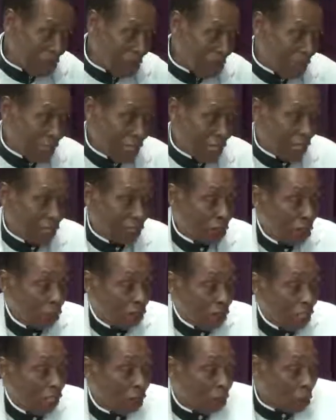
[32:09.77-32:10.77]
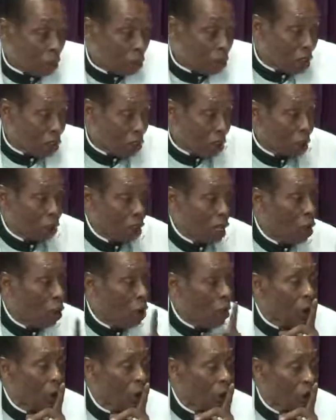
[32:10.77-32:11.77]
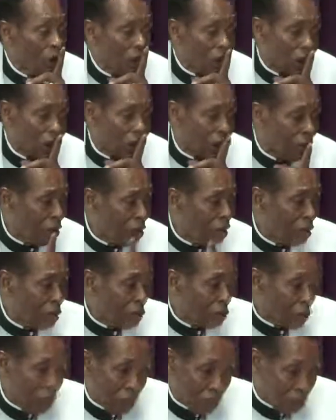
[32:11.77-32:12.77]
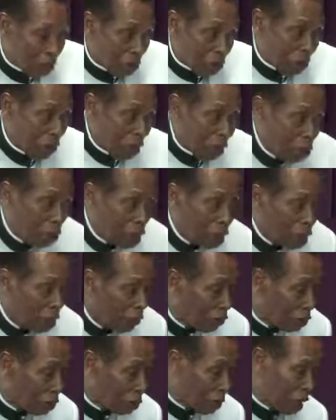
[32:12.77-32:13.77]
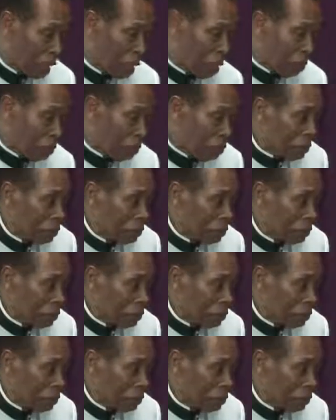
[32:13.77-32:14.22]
When I saw they closed the doors, oh, oh, oh, oh. they're, they're wonderful there.